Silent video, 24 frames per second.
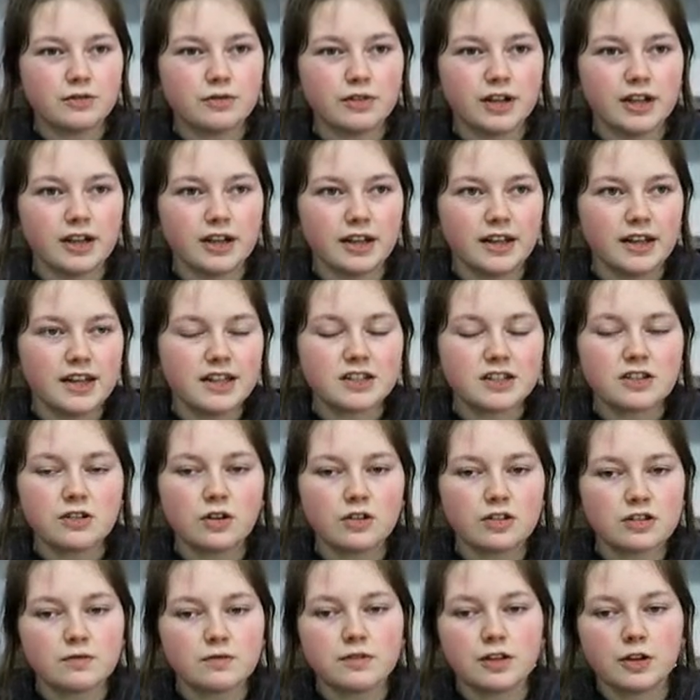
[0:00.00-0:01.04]
Really, it's not
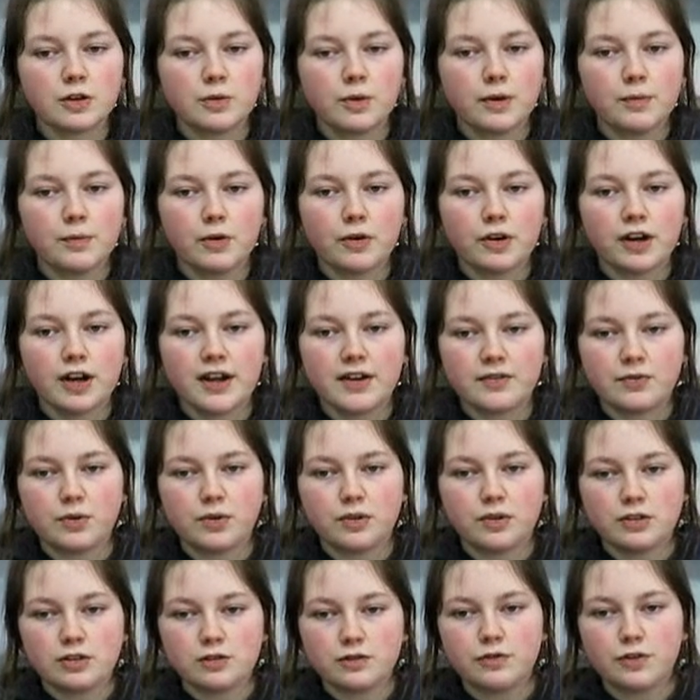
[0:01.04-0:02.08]
something we want
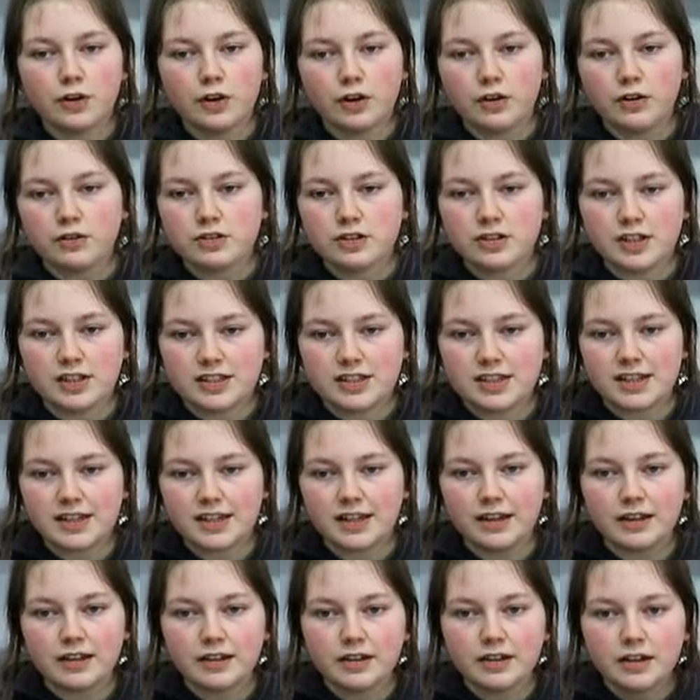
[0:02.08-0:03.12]
everyone to follow to the
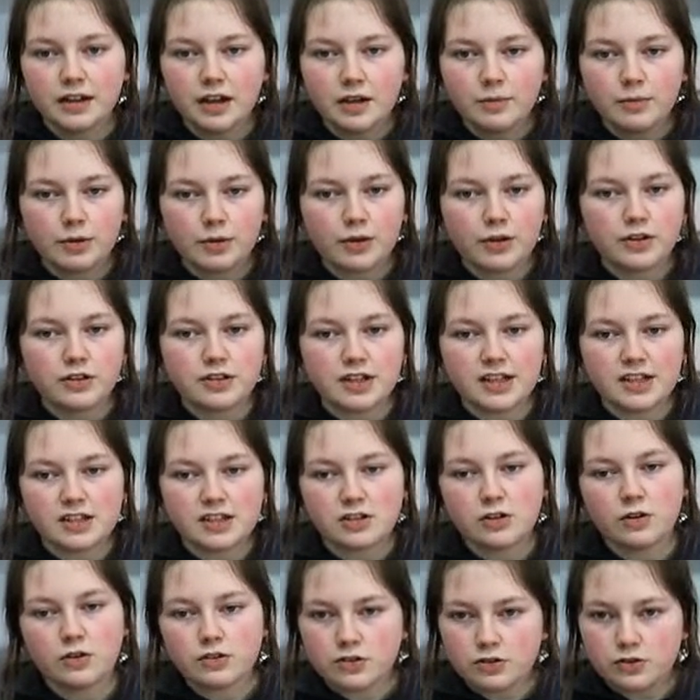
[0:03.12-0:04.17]
T, because it's
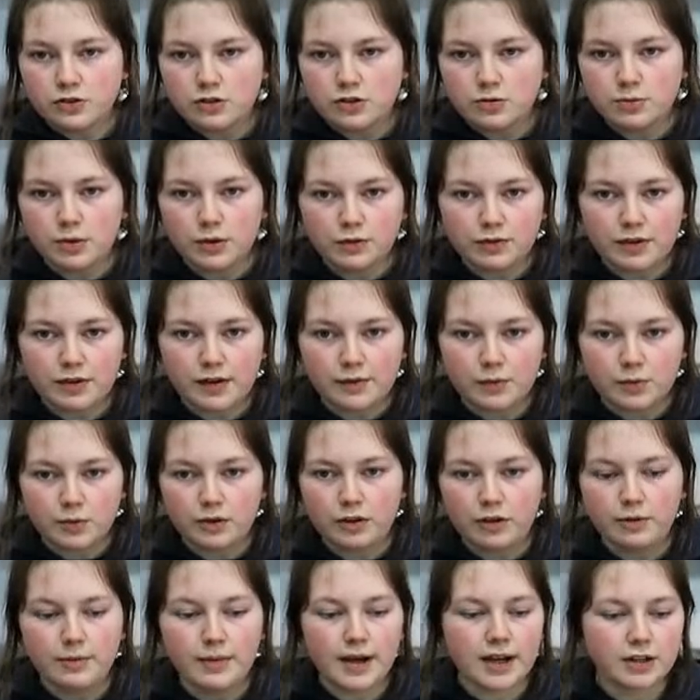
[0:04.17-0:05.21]
not suitable for everyone.
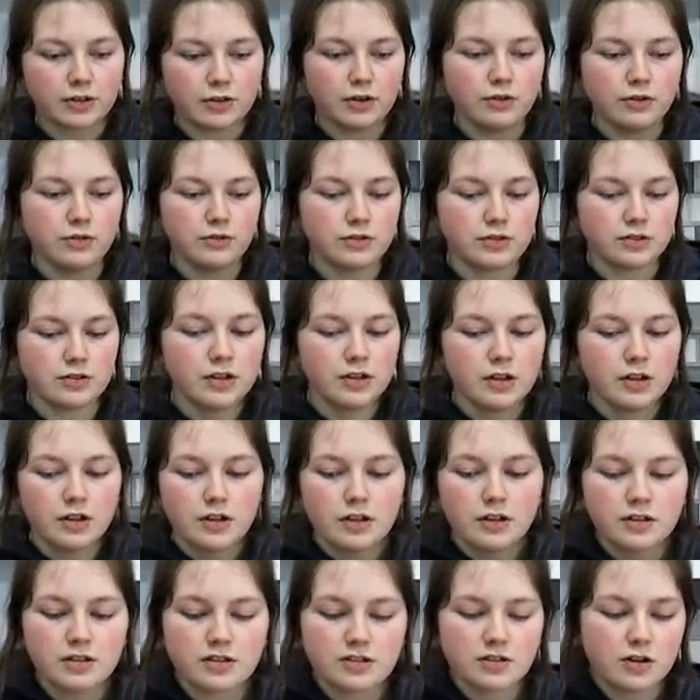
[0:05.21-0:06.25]
The macros,
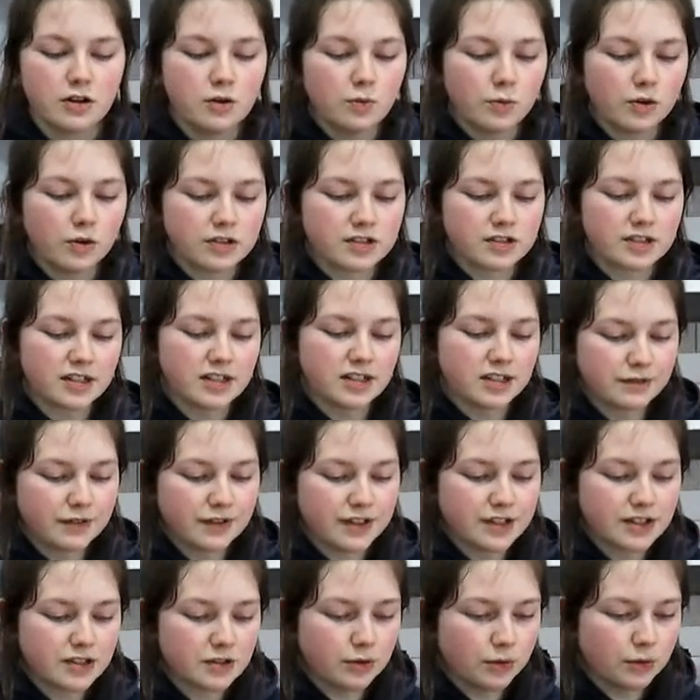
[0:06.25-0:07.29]
there's no one size
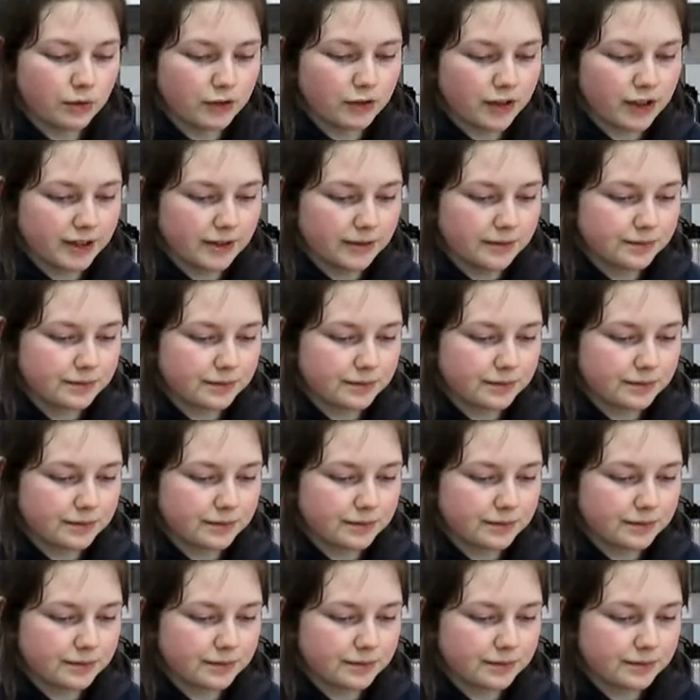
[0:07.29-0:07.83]
fits all thing.